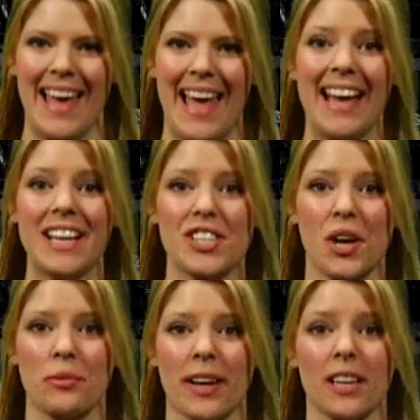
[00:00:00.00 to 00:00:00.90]

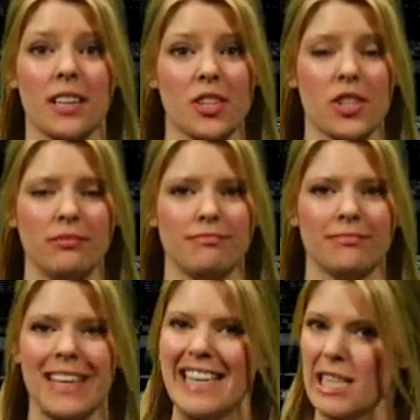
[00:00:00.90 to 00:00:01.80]
NHL recognition,
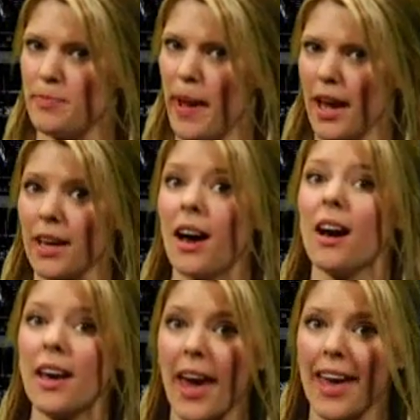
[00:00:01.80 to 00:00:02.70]
he's back
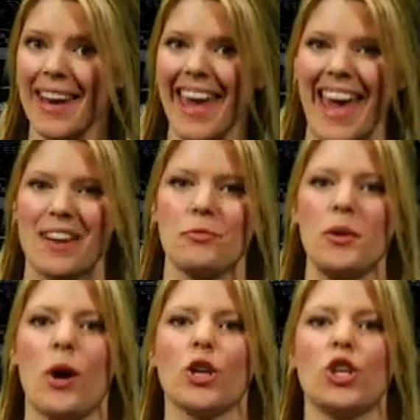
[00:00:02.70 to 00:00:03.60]
again, and
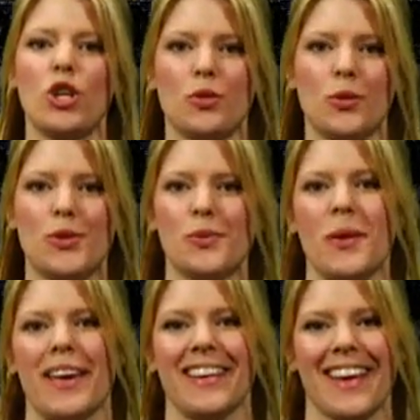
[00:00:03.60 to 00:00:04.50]
we want you to
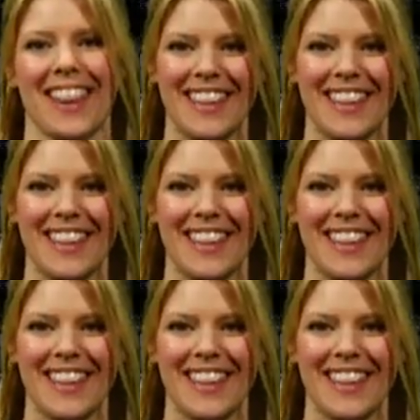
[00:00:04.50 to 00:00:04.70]
win.